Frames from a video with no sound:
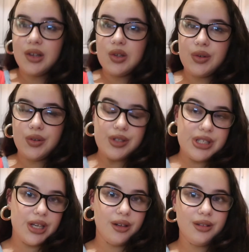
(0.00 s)
of
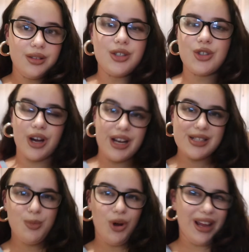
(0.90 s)
still straight
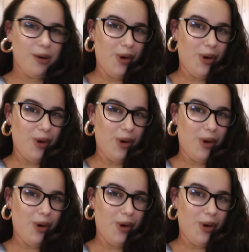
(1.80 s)
it's more like